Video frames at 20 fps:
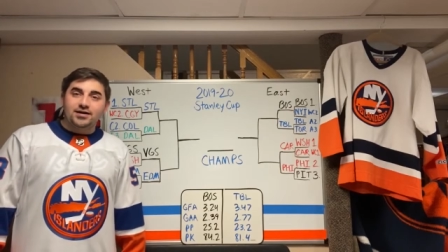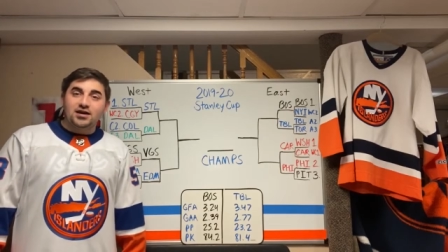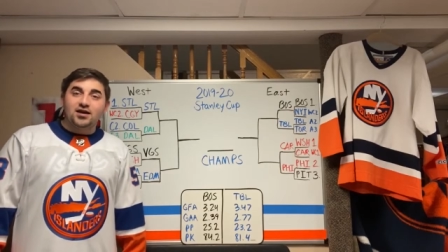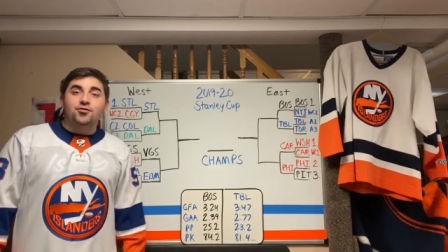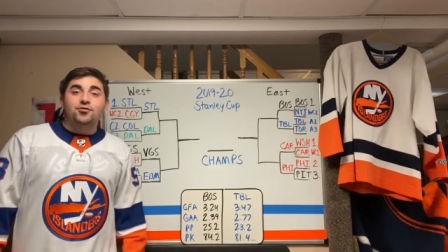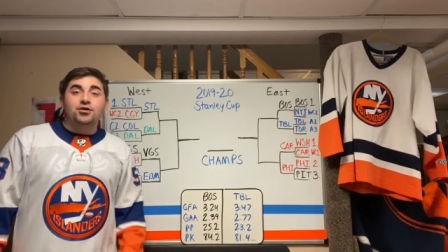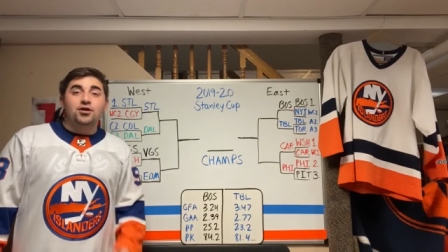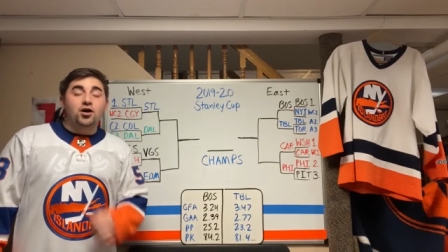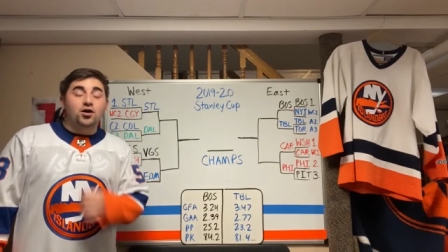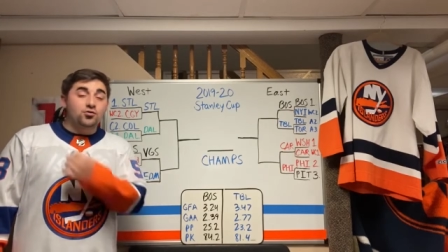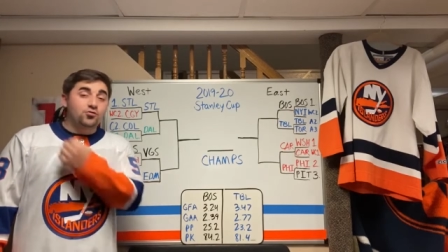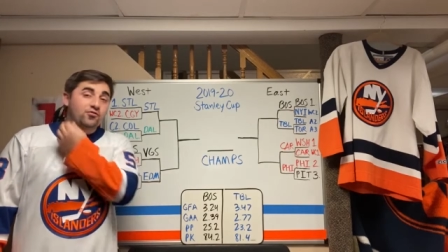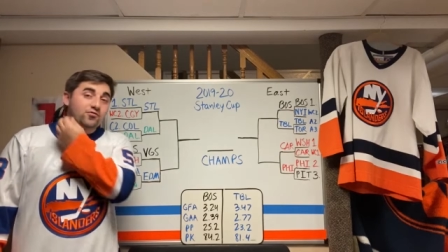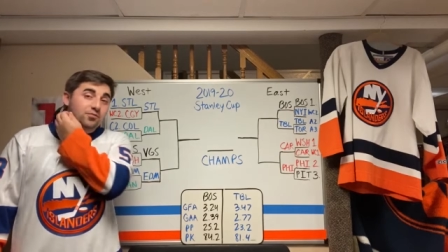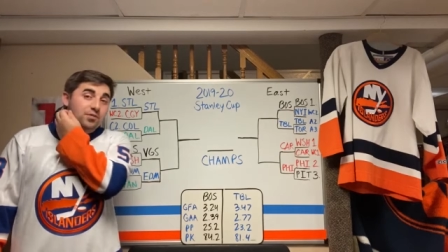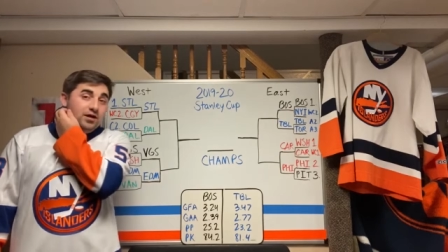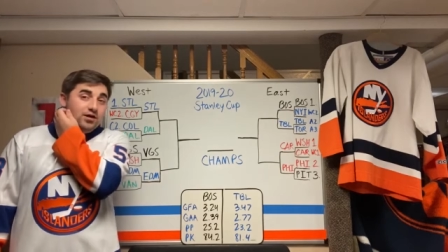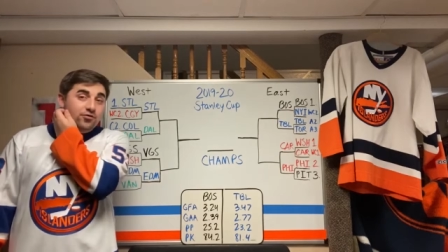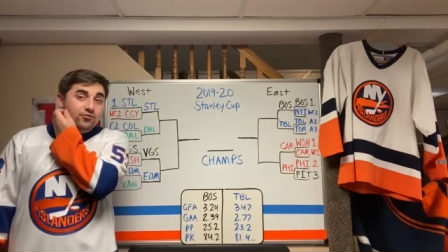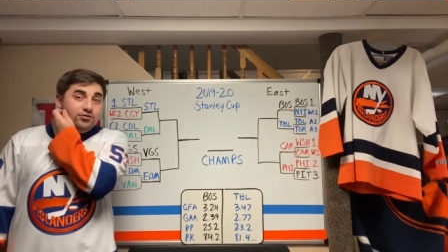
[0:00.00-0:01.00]
carry on
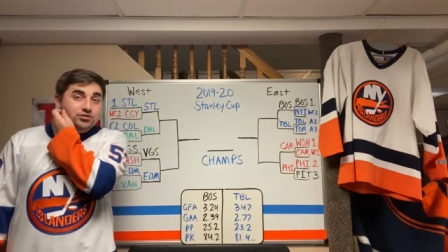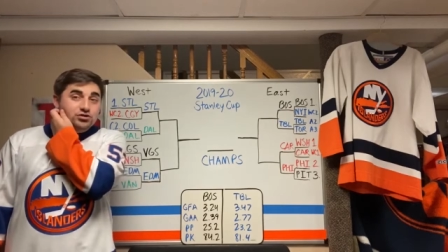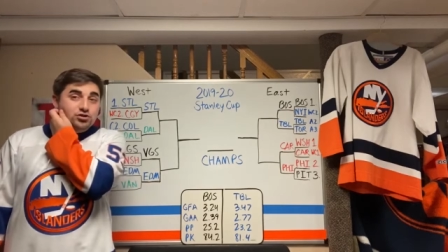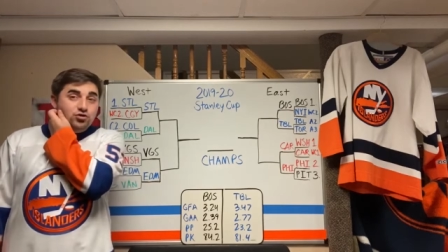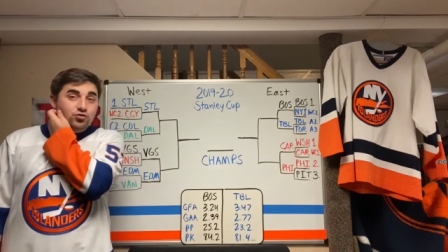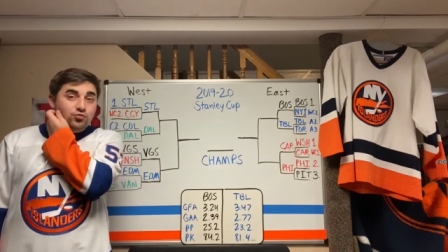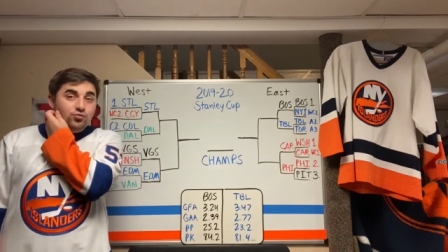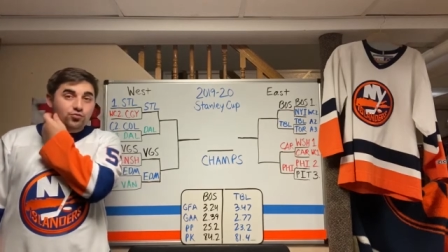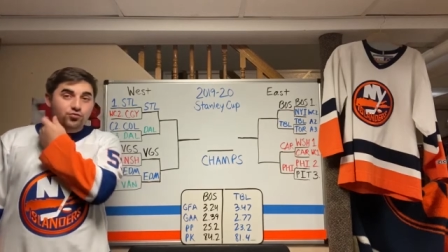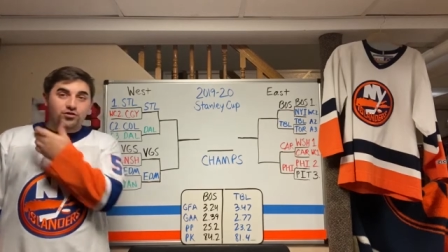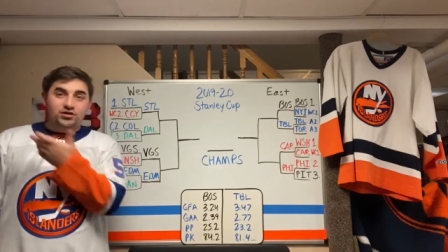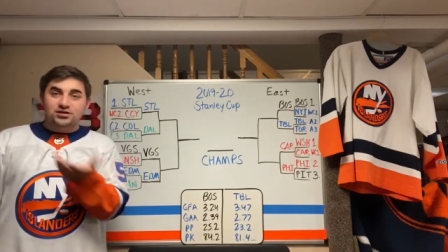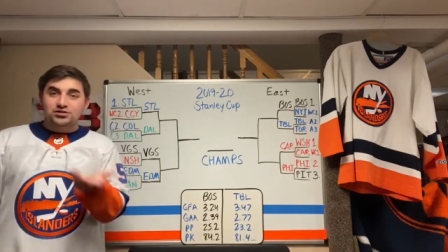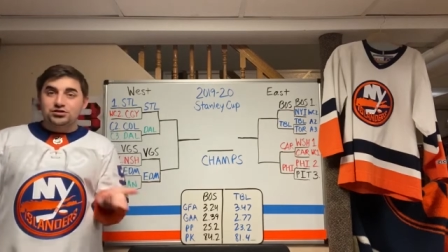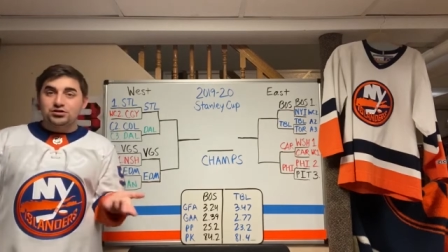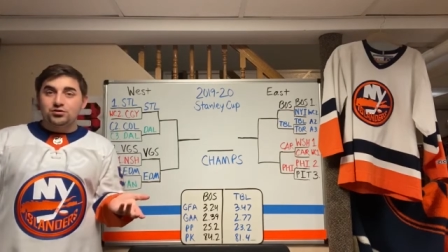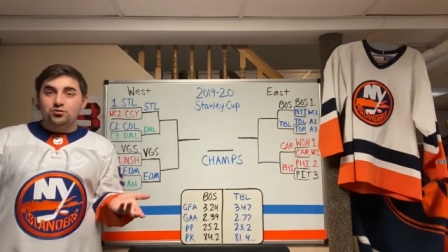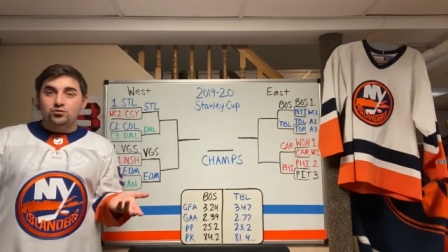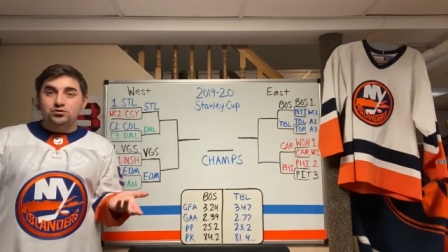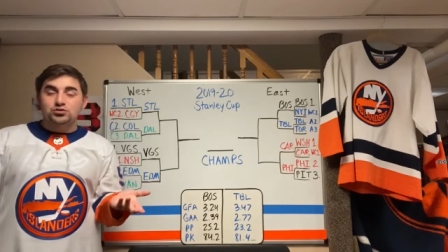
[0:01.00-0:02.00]
with my original
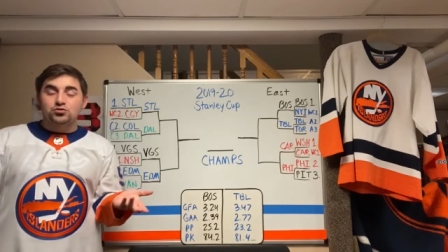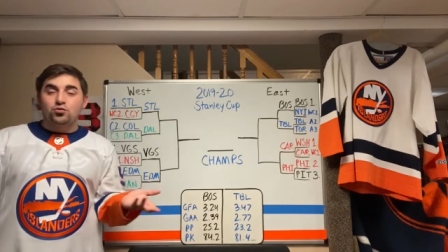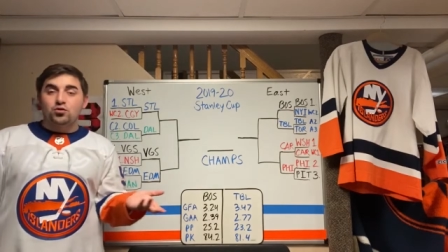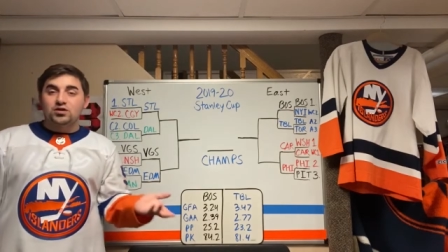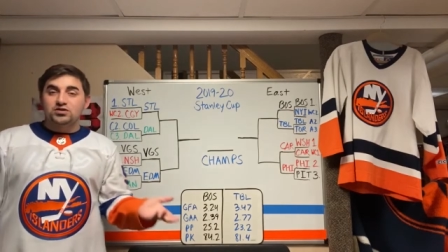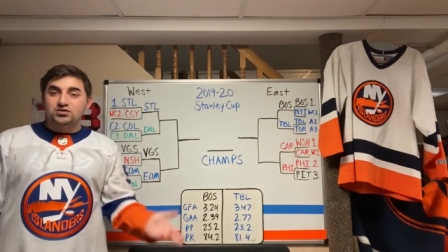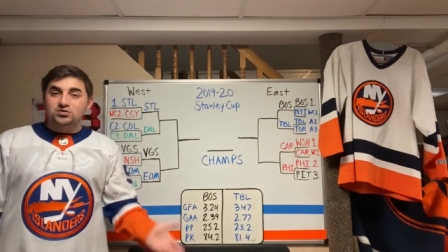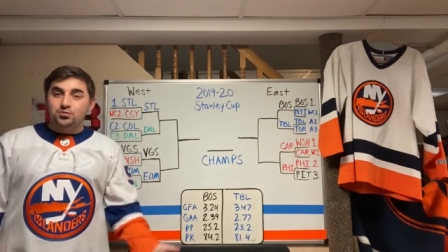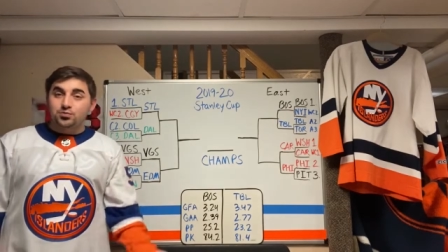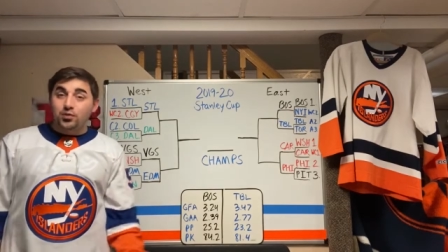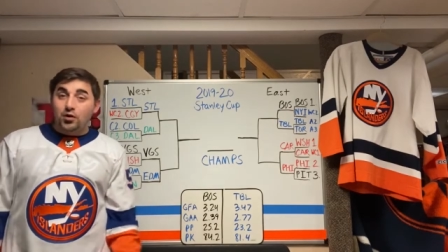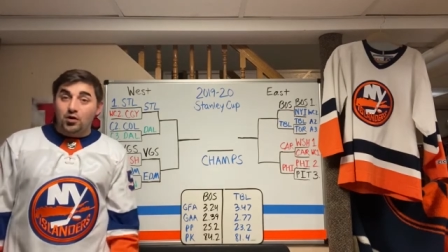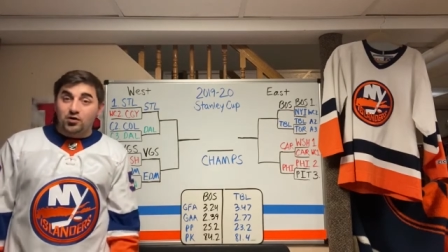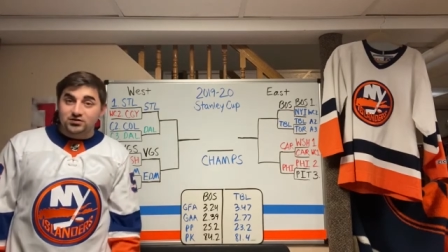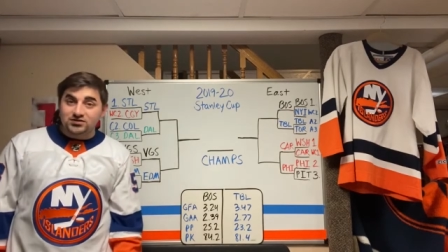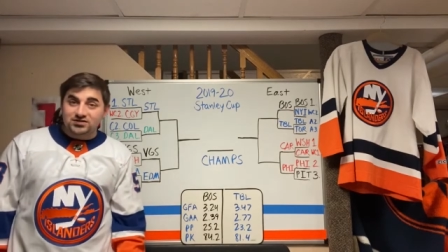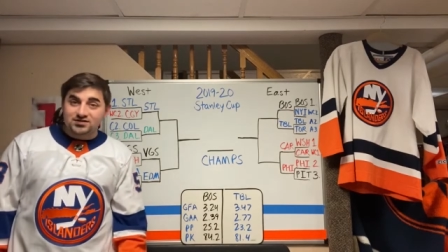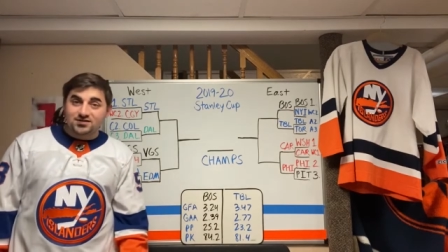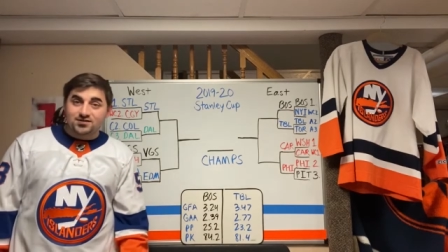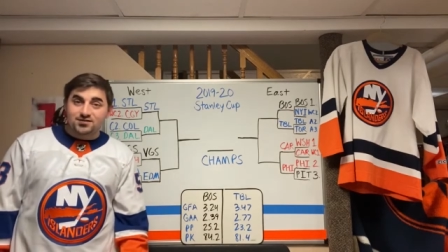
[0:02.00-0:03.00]
prediction, which was
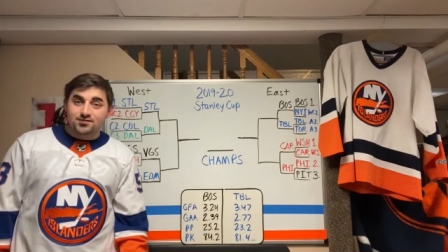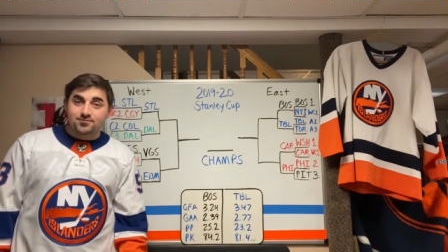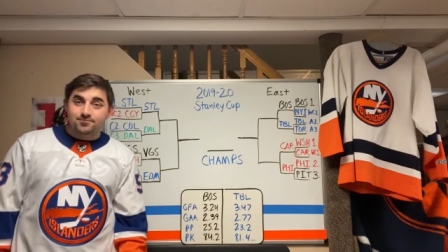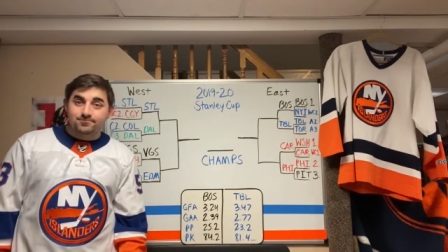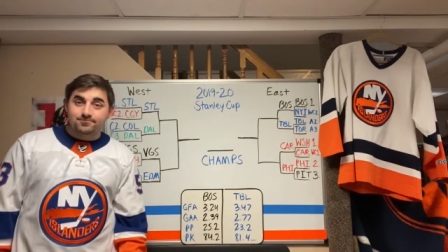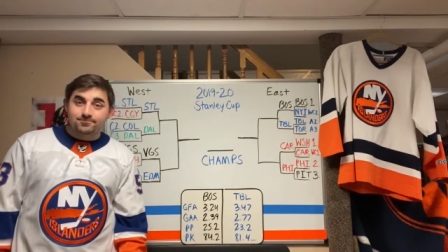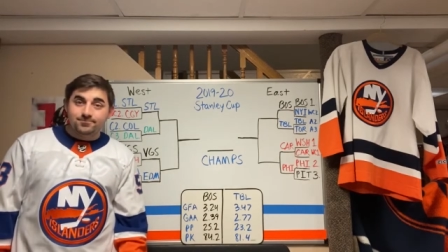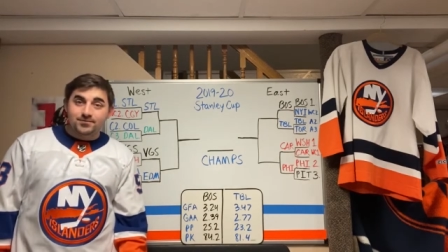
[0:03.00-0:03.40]
Boston.